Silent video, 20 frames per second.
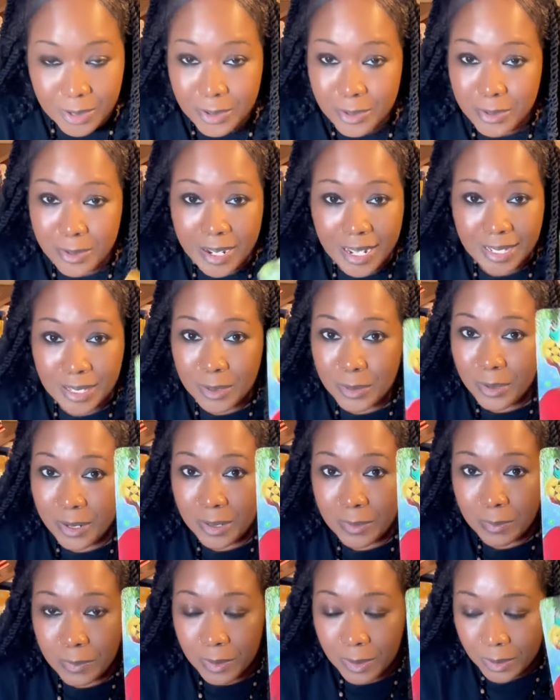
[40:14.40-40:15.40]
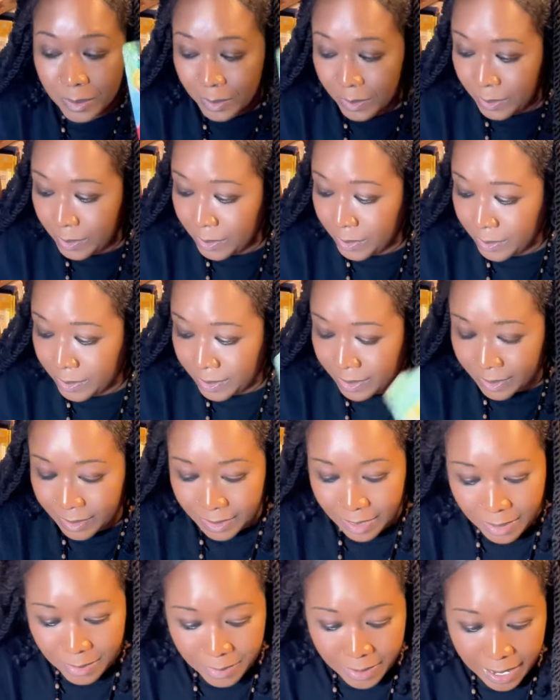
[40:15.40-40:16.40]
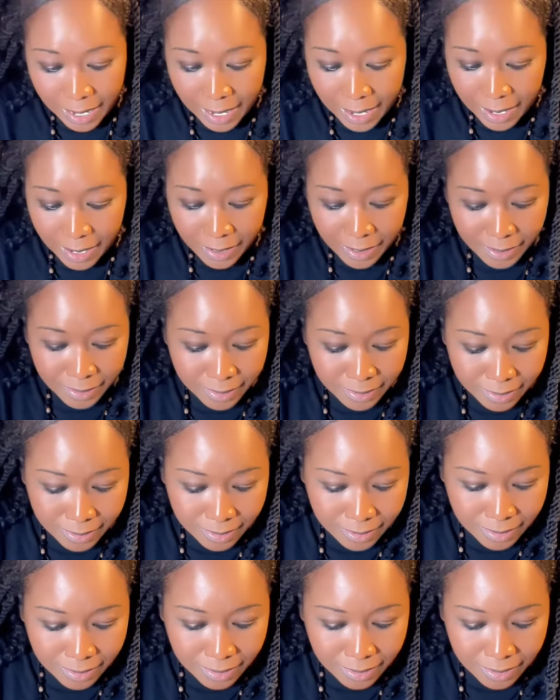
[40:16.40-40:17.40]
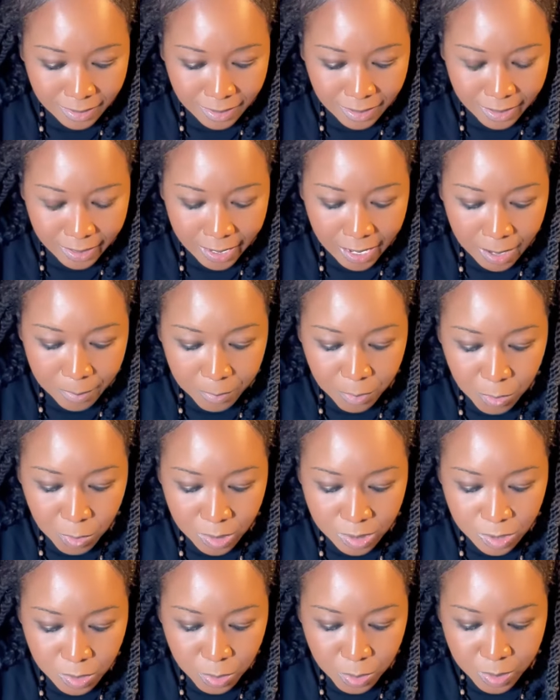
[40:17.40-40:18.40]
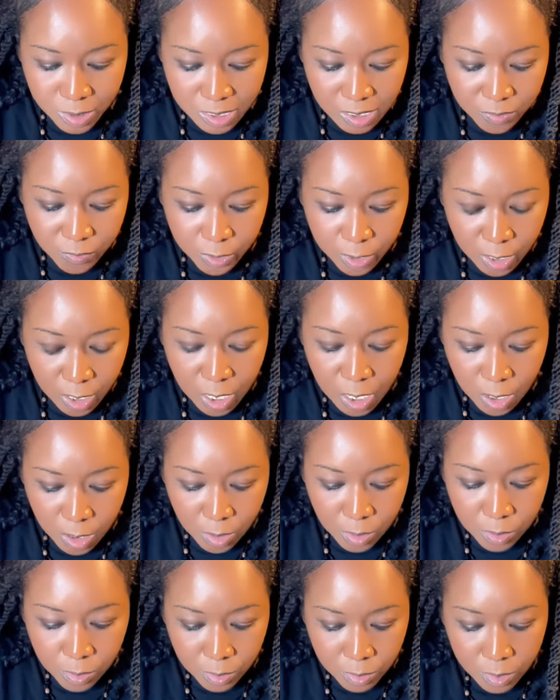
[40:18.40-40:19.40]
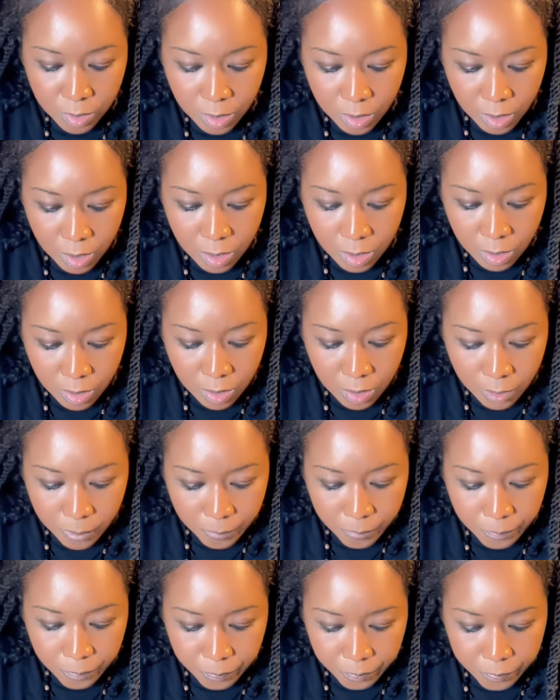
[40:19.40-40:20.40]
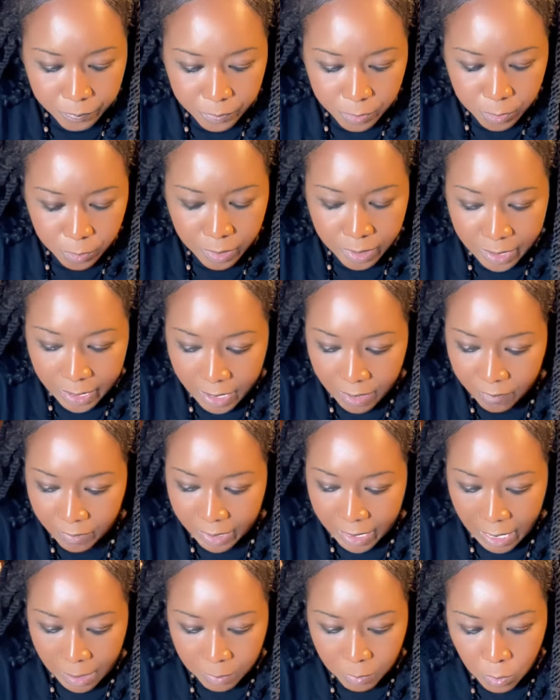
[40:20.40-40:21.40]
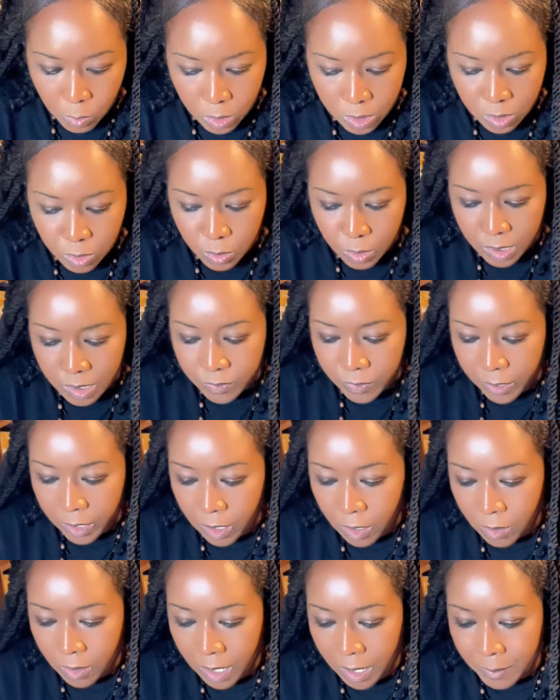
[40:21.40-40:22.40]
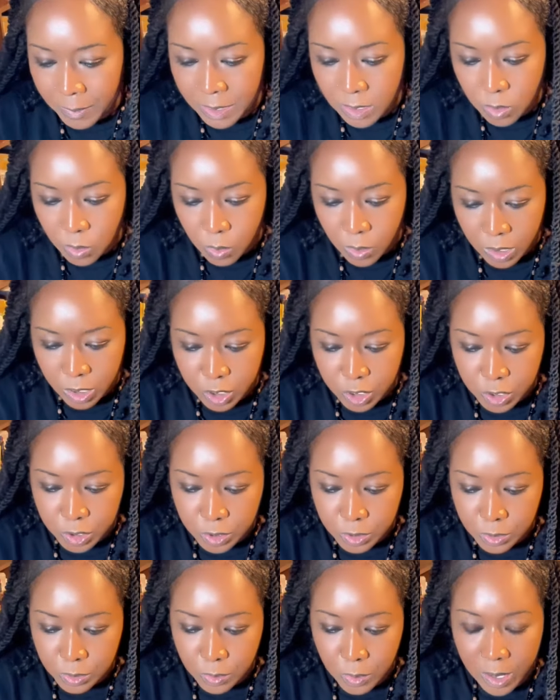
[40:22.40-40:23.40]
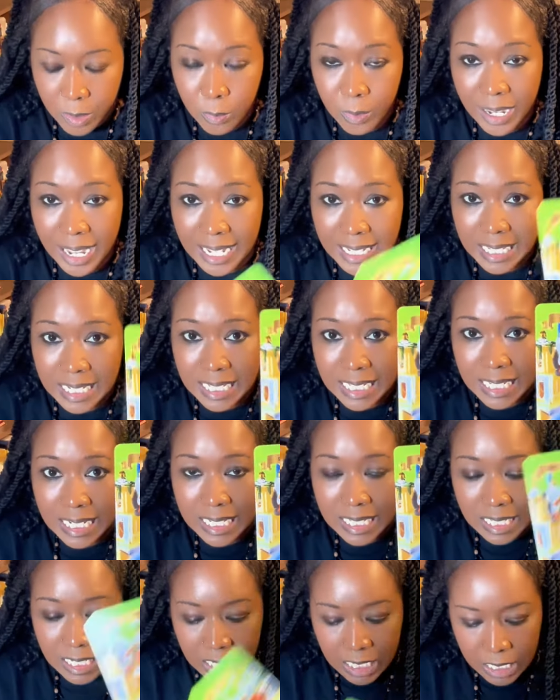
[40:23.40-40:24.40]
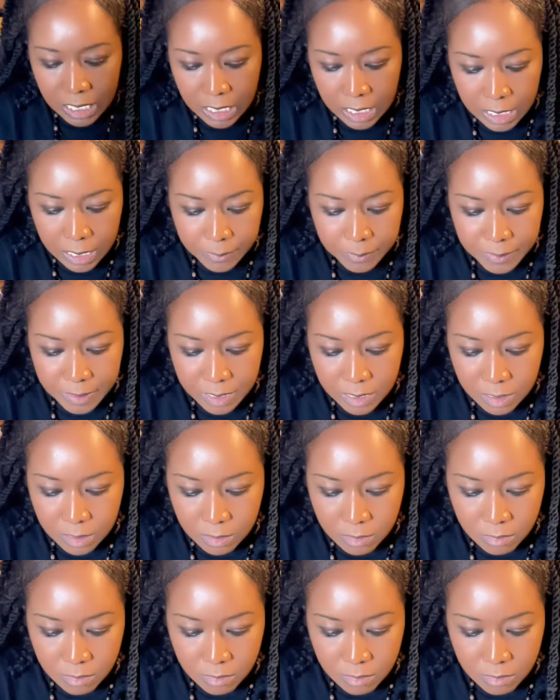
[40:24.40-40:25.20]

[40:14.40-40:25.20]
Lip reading: We got the Queen of Pentacles. Okay. Capricorn towards Virgo. You can have a Capricorn towards Virgo coming towards you. And we got the Six of Cups.